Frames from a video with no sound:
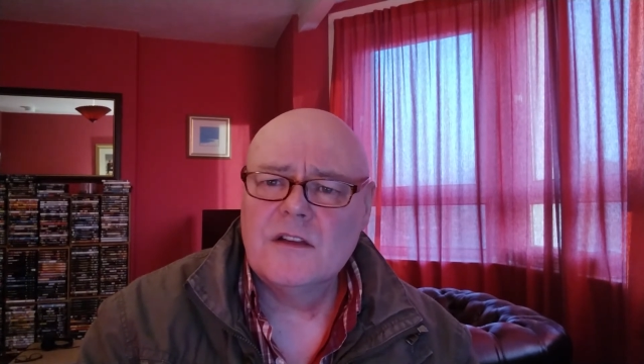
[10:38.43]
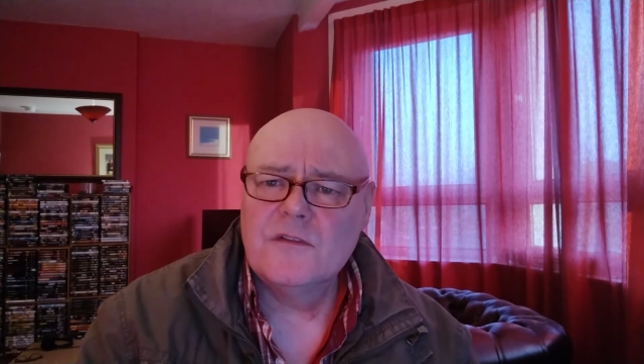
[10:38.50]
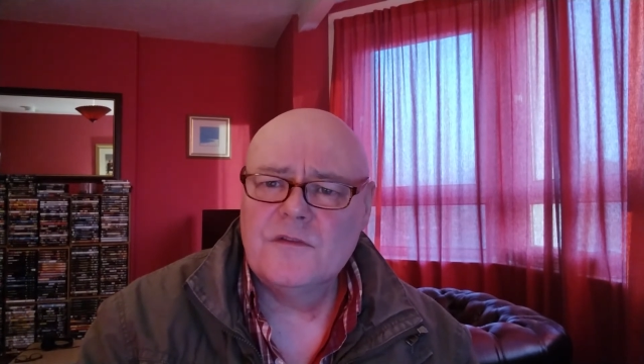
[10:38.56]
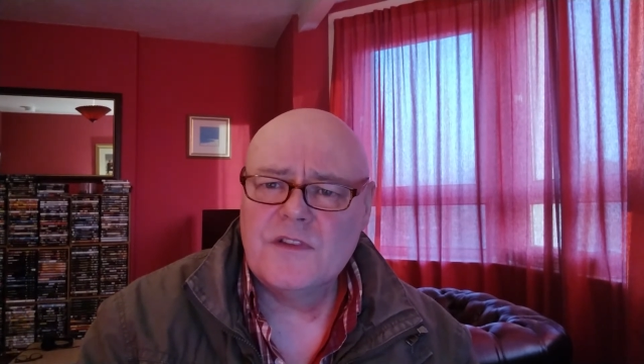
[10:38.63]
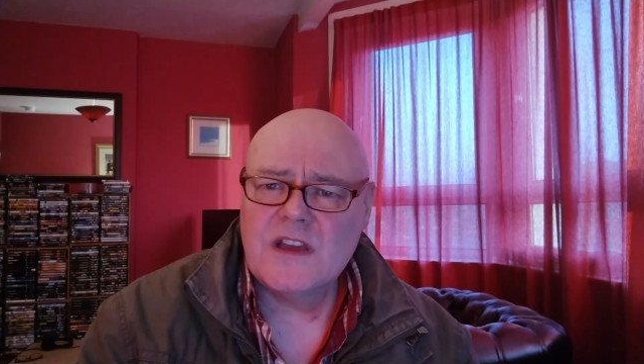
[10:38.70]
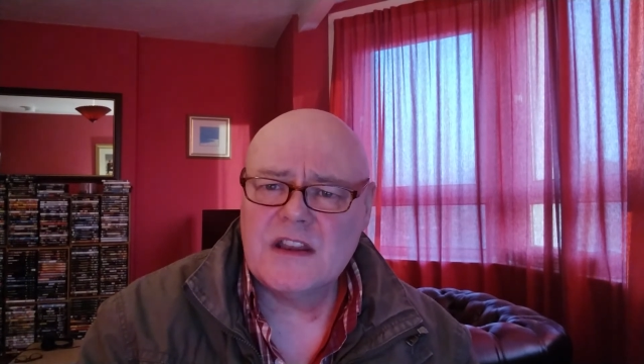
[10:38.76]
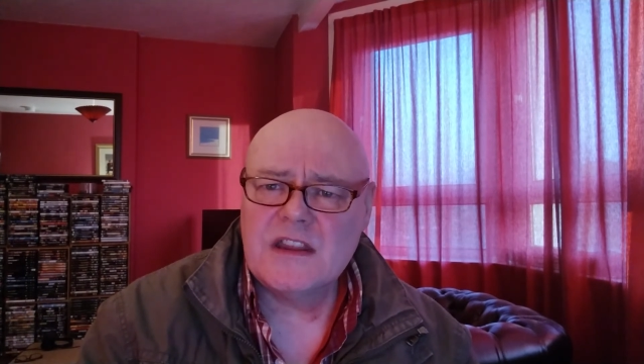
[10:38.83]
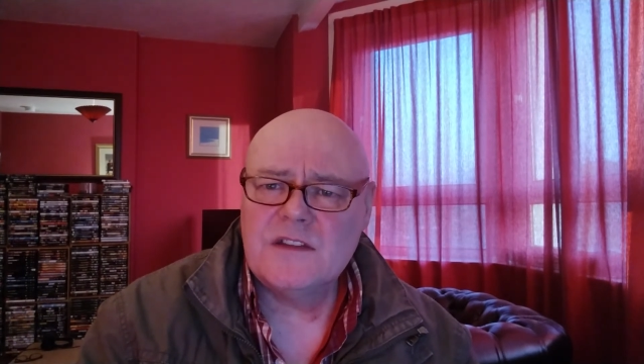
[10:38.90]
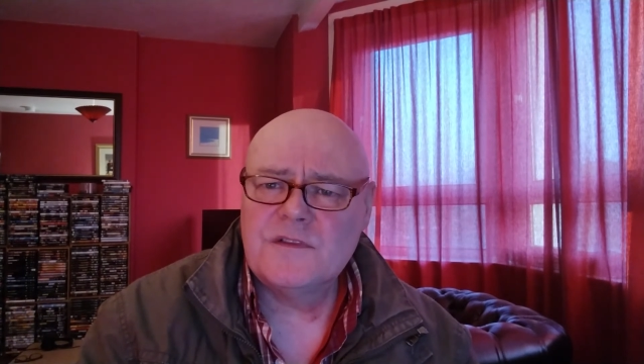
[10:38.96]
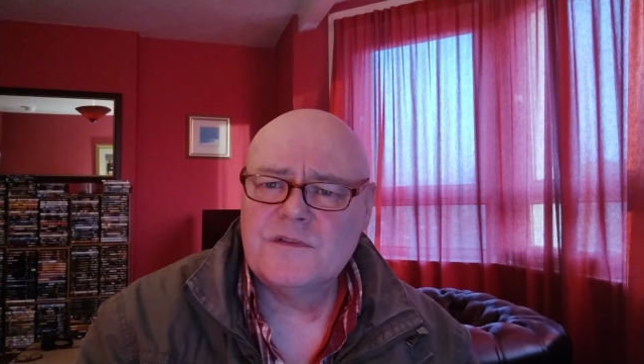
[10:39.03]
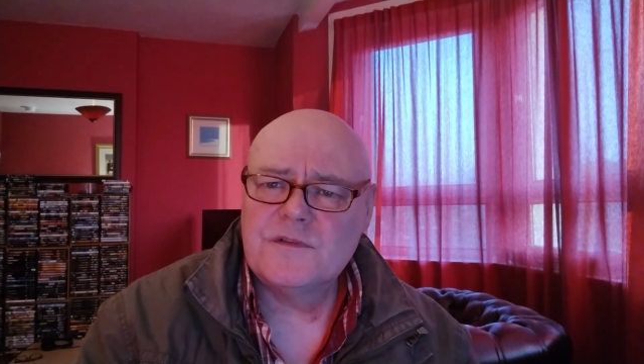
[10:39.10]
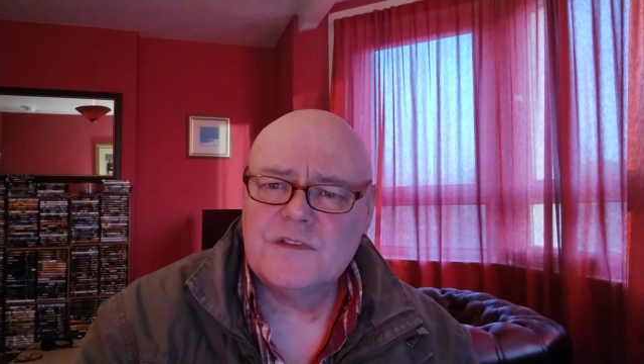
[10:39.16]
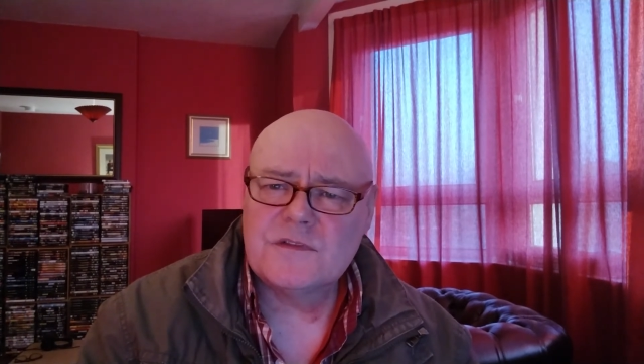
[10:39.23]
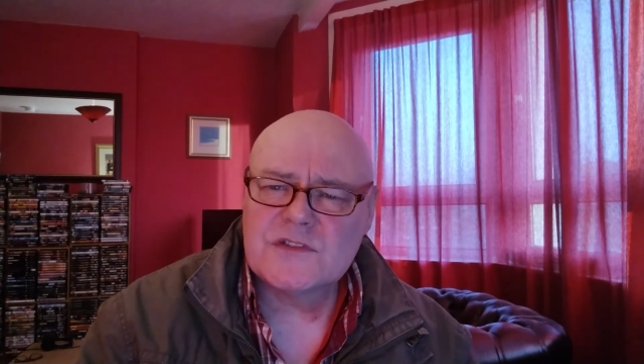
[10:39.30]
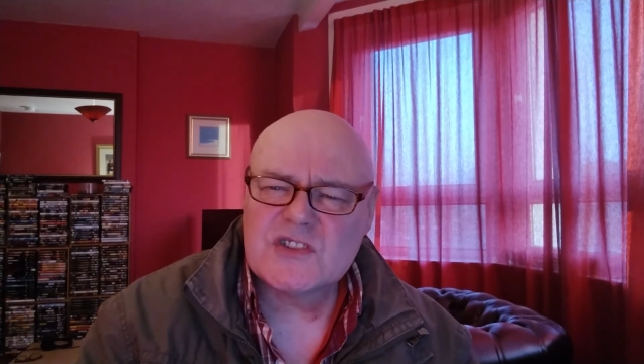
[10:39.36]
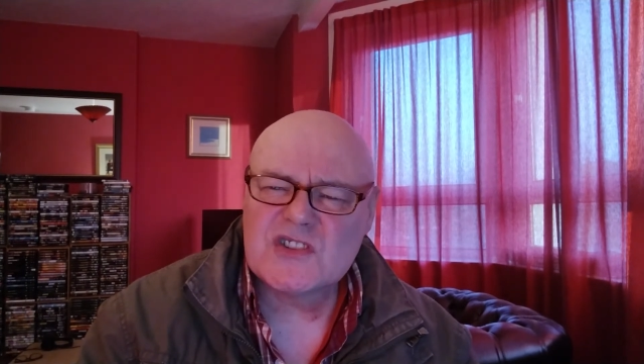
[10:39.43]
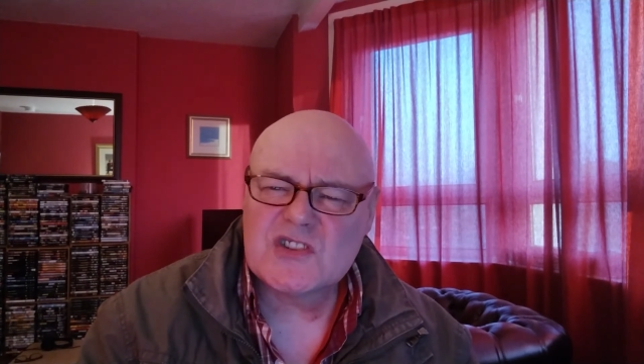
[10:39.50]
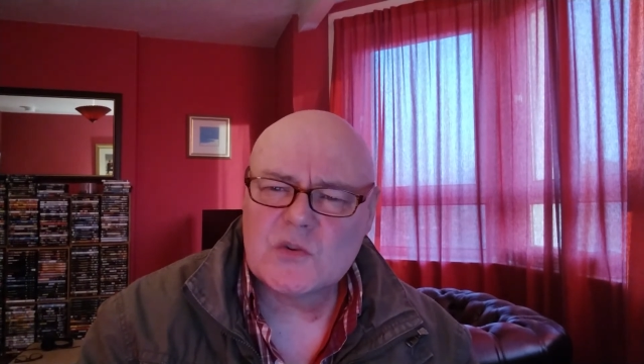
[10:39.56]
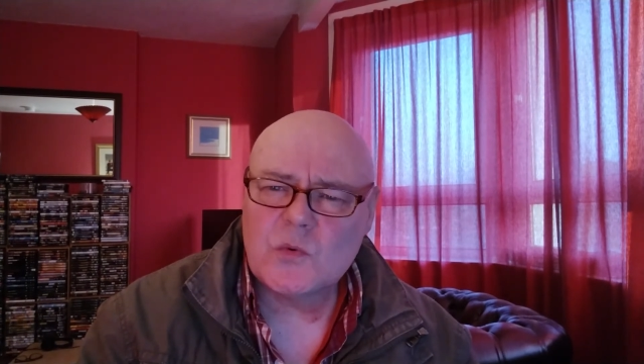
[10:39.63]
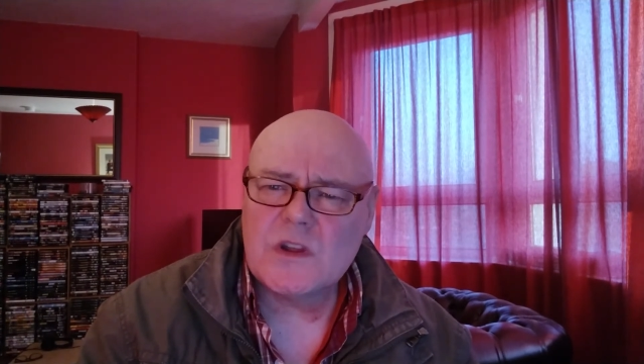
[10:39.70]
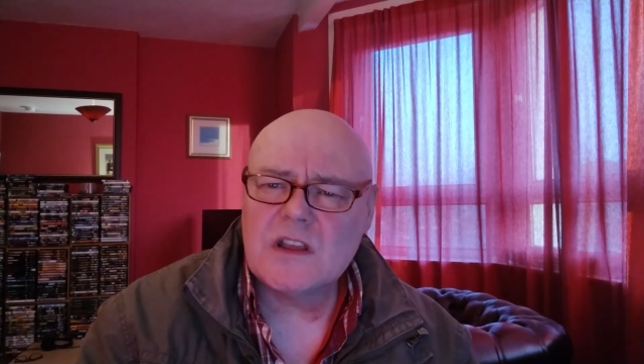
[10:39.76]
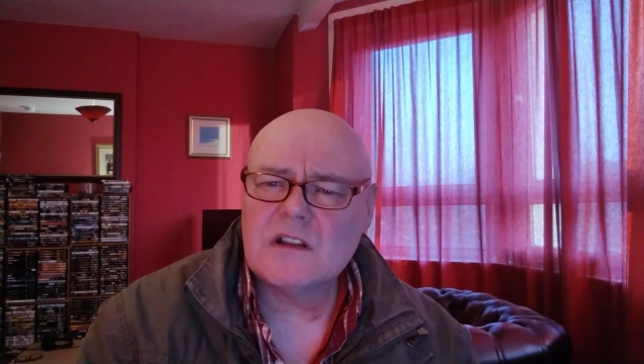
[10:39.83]
very
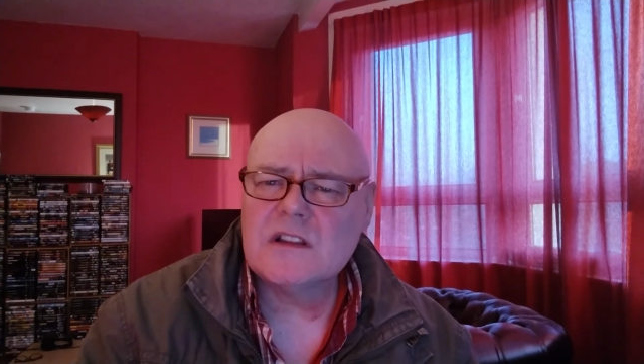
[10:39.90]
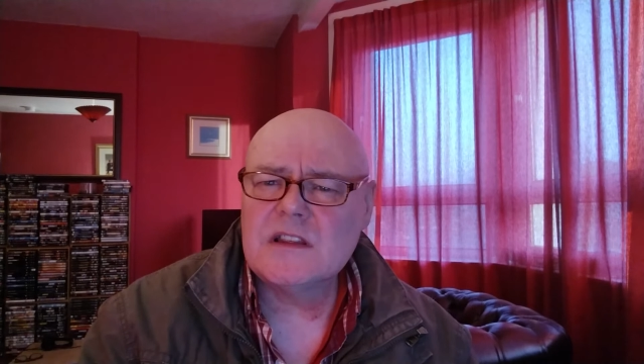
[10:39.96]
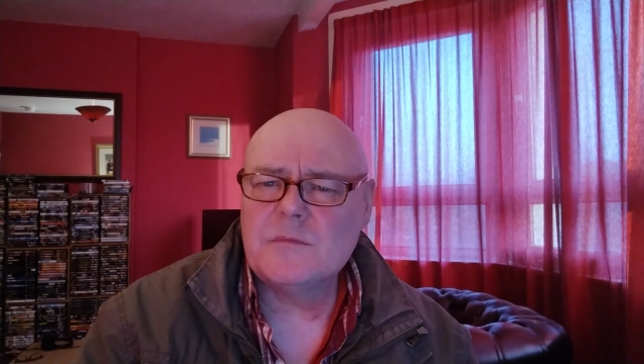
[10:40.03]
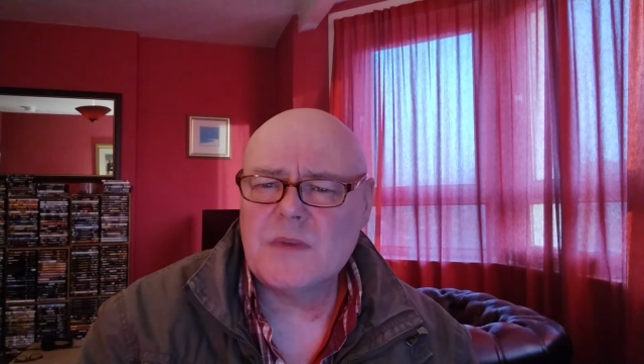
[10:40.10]
squarely